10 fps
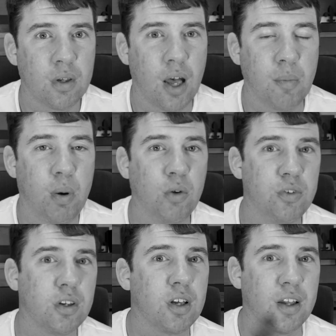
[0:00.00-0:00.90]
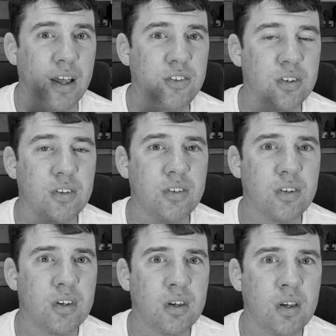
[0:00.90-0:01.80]
I posted
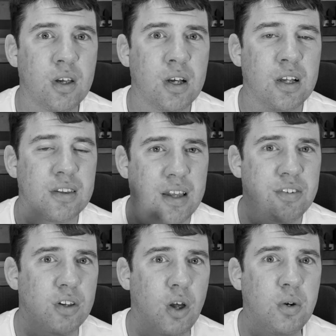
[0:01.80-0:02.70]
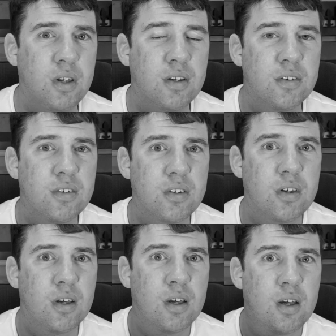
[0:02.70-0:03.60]
Galatians, Thessalonians,
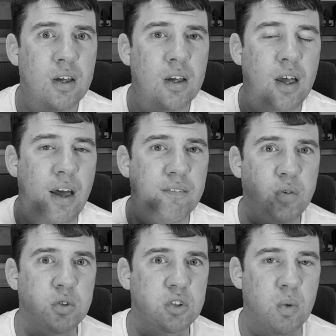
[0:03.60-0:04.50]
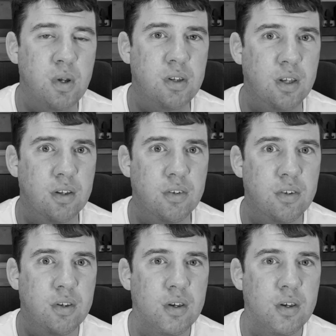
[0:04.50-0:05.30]
and 1 Corinthians.